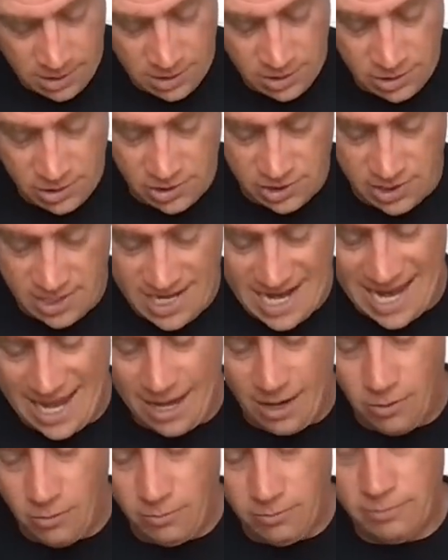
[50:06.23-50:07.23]
So
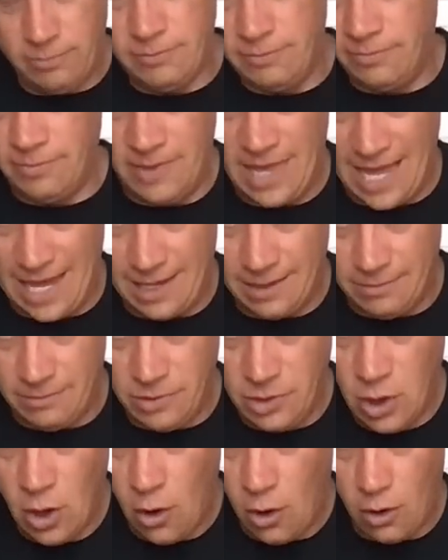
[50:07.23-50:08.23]
now that
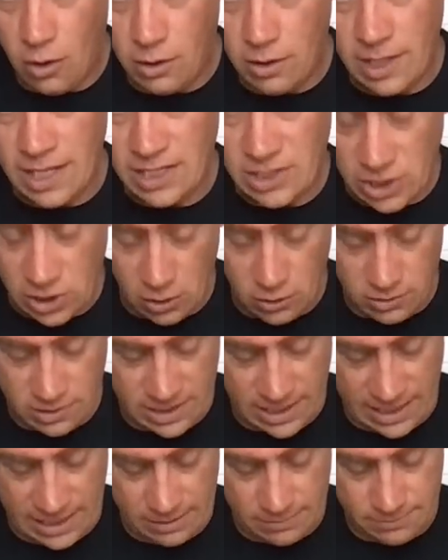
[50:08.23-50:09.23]
knot is locked
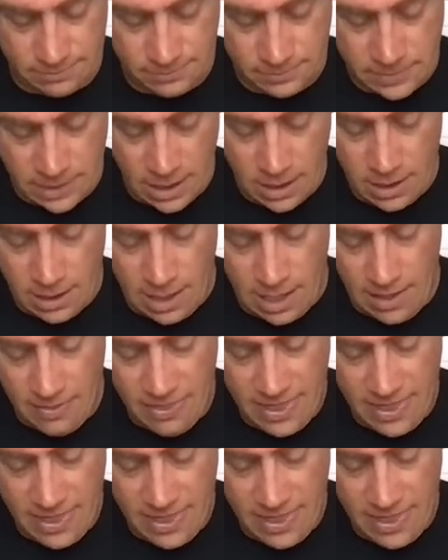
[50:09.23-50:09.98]
down. And